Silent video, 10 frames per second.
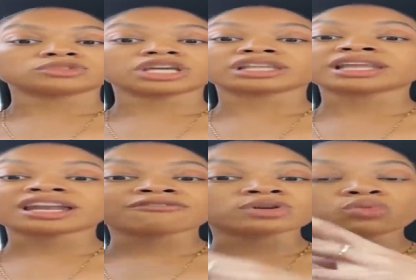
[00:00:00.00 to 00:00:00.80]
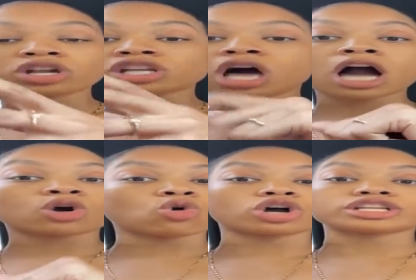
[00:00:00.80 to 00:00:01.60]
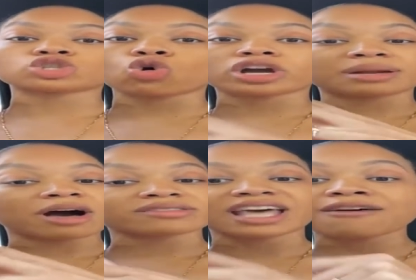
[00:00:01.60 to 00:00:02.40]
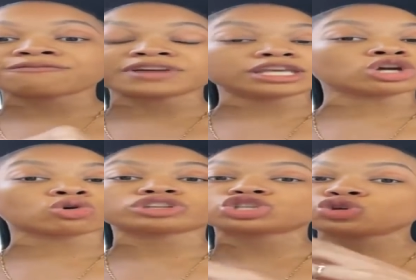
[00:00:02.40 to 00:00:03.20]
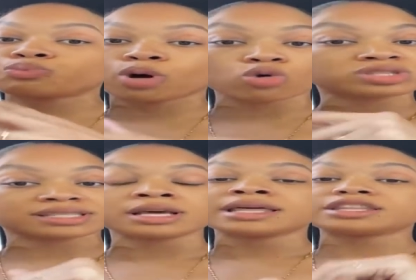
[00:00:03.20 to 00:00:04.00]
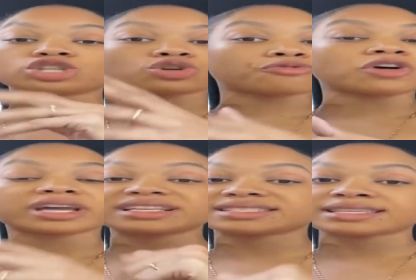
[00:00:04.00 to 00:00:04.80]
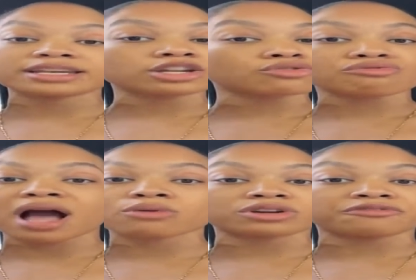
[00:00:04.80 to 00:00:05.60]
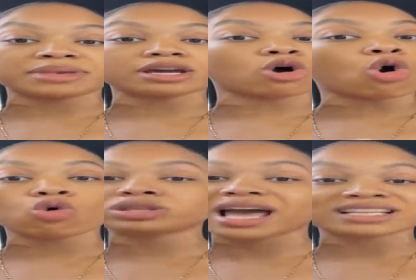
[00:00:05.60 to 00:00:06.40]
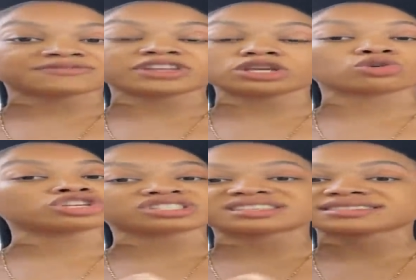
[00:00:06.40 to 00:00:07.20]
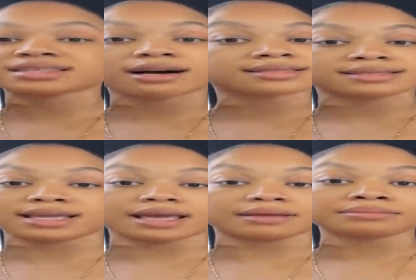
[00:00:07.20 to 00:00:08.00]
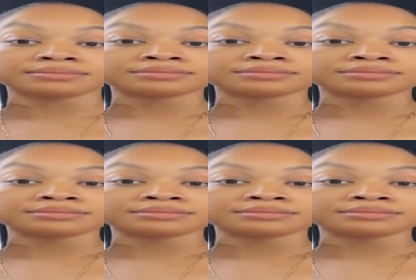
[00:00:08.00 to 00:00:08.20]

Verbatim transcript: Yeah, let everyone log on and talking about that video that you post, that you're fucking sending around of me, an old ass video. You're disgusting.